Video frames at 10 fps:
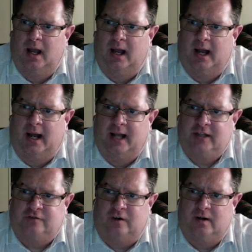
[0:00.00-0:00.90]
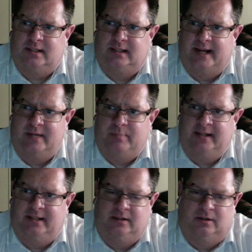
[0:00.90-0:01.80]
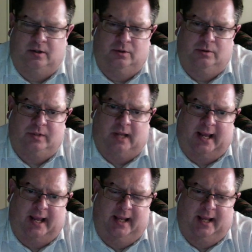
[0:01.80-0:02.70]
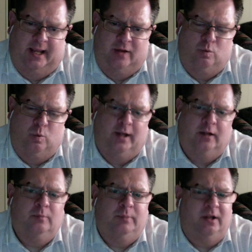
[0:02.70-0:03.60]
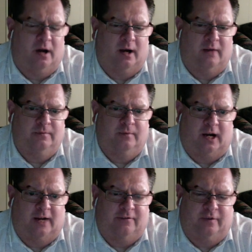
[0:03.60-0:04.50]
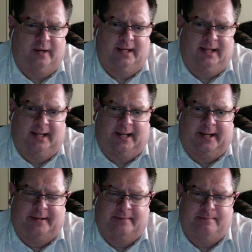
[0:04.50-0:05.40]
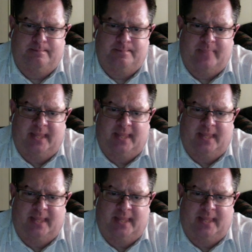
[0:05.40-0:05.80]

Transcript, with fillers: uh, as far as light painting goes i mm-hmm. i will be off offering um,